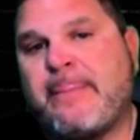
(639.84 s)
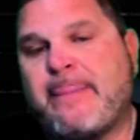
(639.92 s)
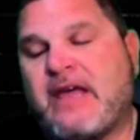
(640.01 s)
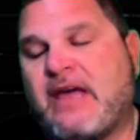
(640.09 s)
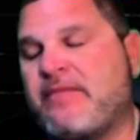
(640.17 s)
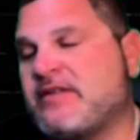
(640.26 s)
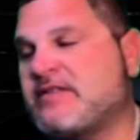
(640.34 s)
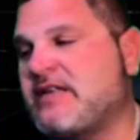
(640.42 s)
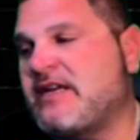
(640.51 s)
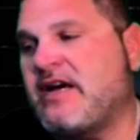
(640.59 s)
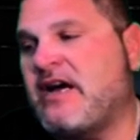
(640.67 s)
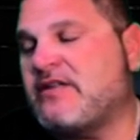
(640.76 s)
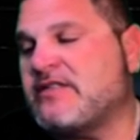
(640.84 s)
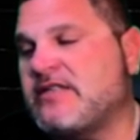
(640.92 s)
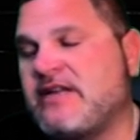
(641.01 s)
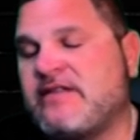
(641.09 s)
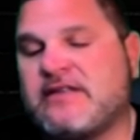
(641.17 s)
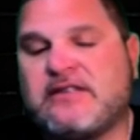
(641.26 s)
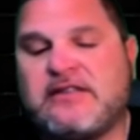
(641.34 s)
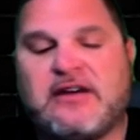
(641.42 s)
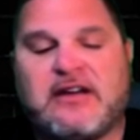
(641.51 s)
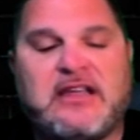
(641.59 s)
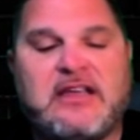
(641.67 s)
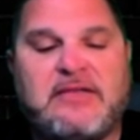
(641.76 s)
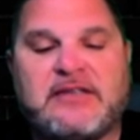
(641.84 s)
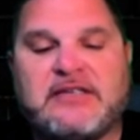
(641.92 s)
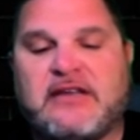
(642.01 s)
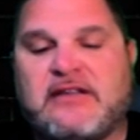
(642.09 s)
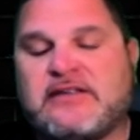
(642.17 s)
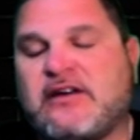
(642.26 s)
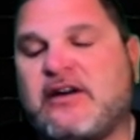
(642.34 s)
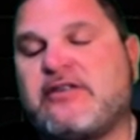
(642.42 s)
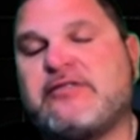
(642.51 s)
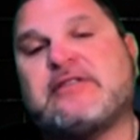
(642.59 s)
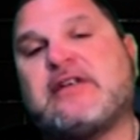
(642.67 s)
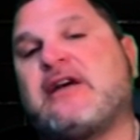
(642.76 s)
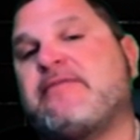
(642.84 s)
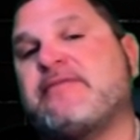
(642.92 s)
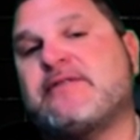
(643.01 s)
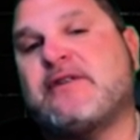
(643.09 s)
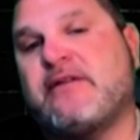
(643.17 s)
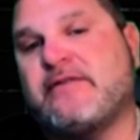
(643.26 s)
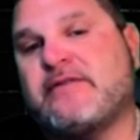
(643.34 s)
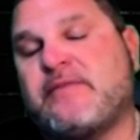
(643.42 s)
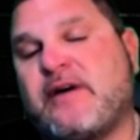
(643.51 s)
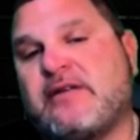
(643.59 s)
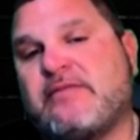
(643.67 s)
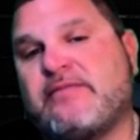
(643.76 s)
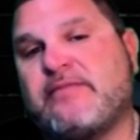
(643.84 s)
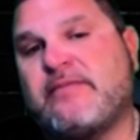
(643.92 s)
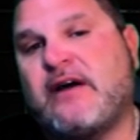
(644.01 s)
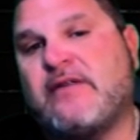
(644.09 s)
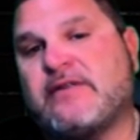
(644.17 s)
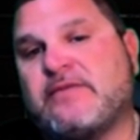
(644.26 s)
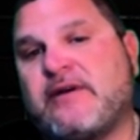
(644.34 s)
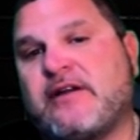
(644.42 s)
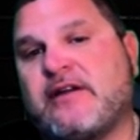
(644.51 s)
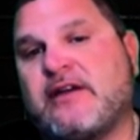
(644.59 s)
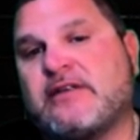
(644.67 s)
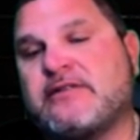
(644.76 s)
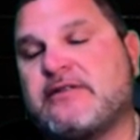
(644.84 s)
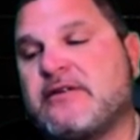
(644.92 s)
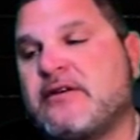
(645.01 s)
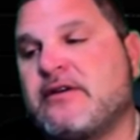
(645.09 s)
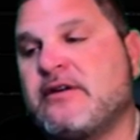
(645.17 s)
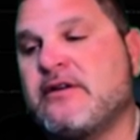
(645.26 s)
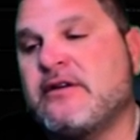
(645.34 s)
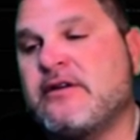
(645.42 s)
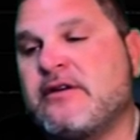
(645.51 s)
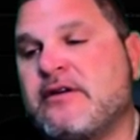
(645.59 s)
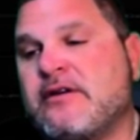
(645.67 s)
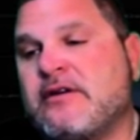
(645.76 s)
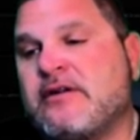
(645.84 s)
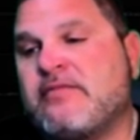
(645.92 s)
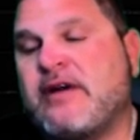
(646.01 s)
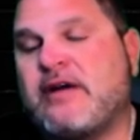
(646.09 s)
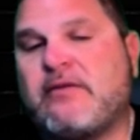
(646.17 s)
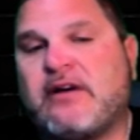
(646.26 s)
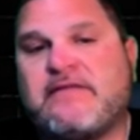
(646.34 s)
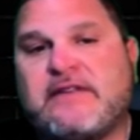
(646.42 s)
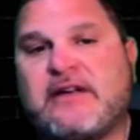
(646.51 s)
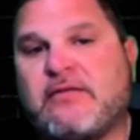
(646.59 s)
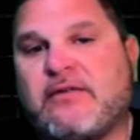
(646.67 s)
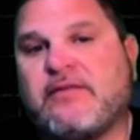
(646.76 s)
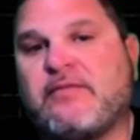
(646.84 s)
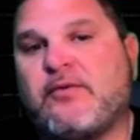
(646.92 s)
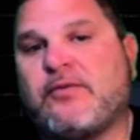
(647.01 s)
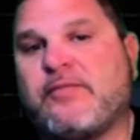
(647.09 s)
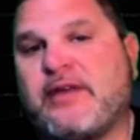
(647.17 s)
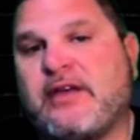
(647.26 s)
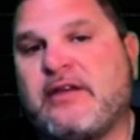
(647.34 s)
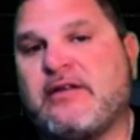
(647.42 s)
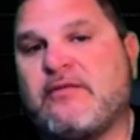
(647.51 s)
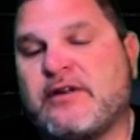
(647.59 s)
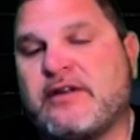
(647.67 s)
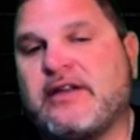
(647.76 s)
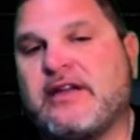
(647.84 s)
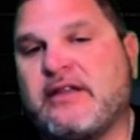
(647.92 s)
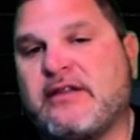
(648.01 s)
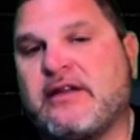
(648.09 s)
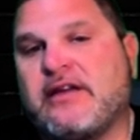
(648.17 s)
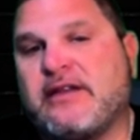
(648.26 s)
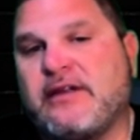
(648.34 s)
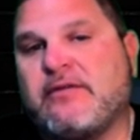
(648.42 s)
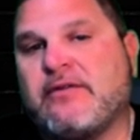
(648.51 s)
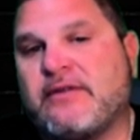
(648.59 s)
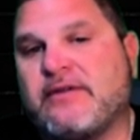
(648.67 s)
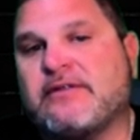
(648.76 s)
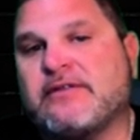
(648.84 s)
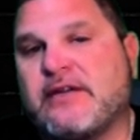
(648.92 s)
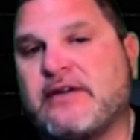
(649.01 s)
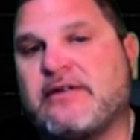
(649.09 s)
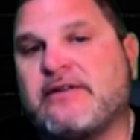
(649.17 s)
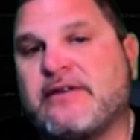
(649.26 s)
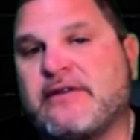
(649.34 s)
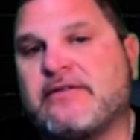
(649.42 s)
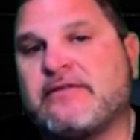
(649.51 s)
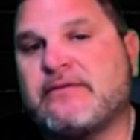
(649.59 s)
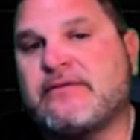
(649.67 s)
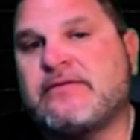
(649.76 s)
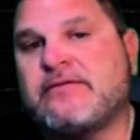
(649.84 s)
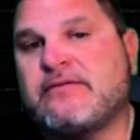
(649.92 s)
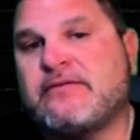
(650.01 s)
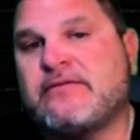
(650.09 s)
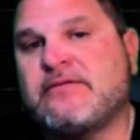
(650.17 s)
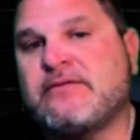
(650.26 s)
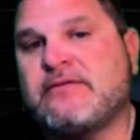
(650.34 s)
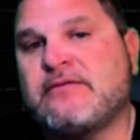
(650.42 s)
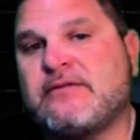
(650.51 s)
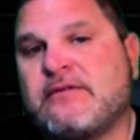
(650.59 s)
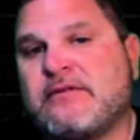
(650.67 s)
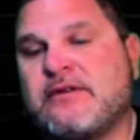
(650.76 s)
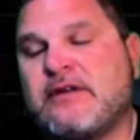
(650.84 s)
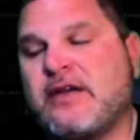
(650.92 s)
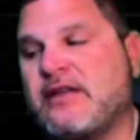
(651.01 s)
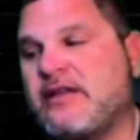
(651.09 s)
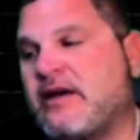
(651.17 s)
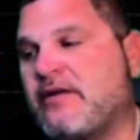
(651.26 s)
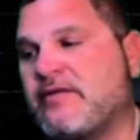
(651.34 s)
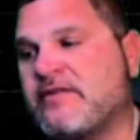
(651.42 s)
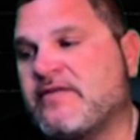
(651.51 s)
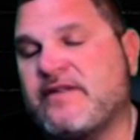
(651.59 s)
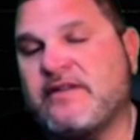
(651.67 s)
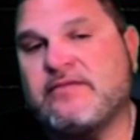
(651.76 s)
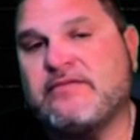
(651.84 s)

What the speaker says: I've been saying, I'll say this, you're going to hear me say this 100 times on this podcast. My wife dealt with more pain in one day than I deal with an entire year. And that was for